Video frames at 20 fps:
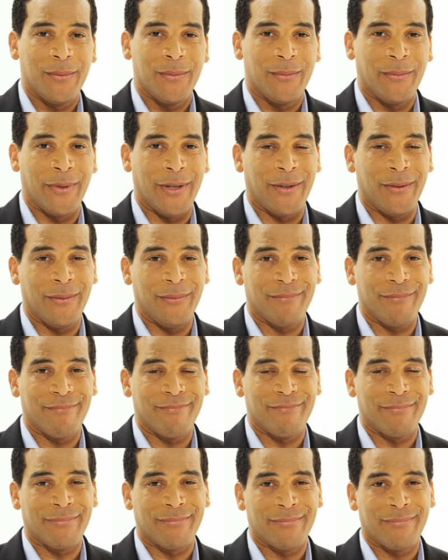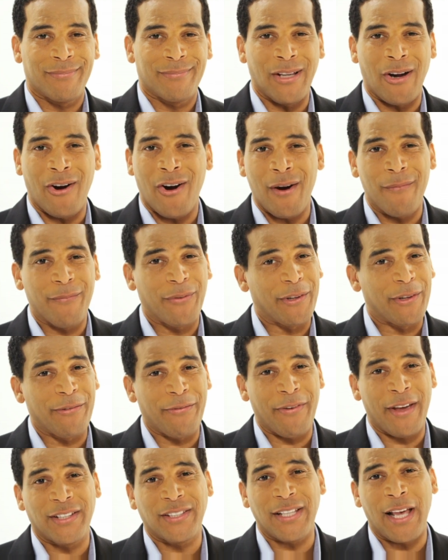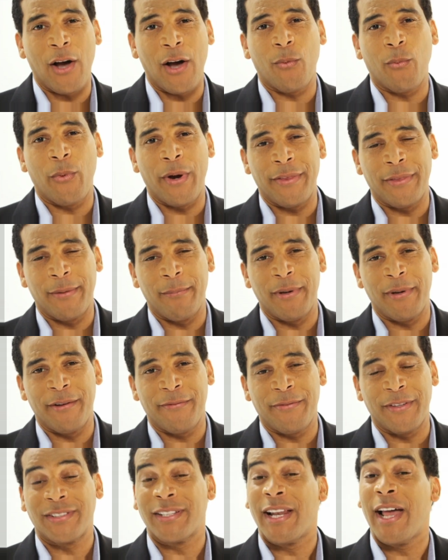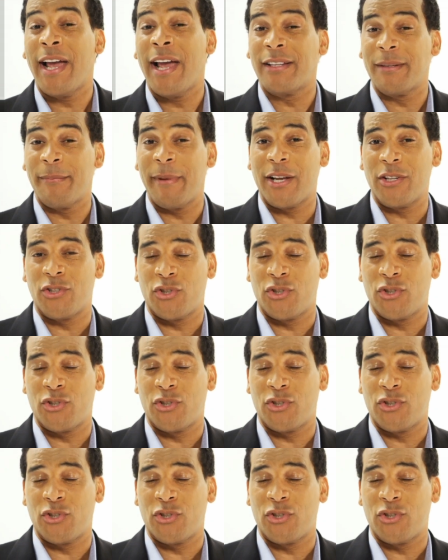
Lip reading: well, the harmful effects outweighed the benefits, and I had to make a